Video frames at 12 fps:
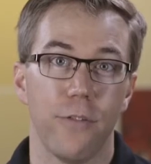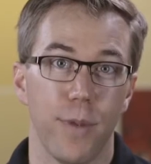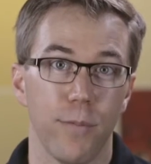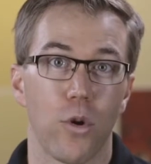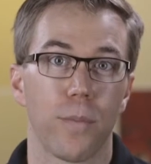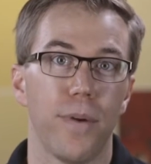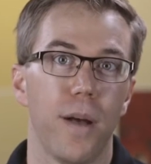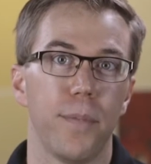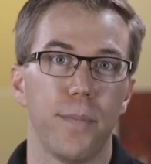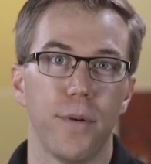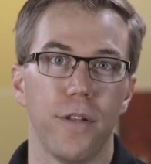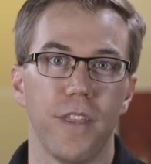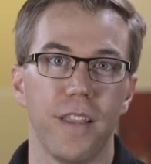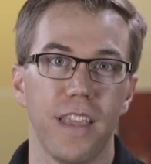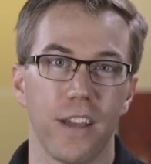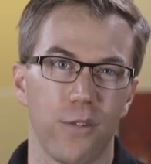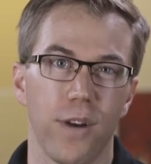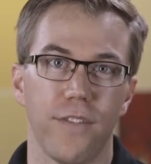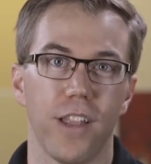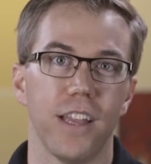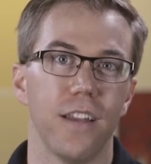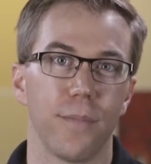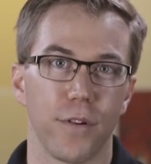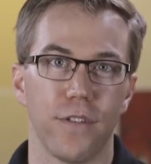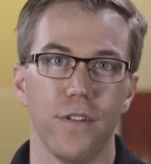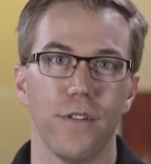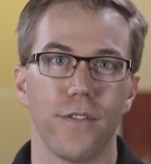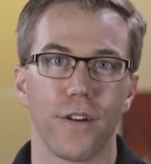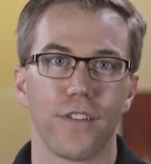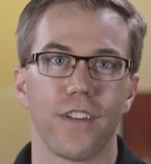and it'd be more pumpable than the equivalent number 2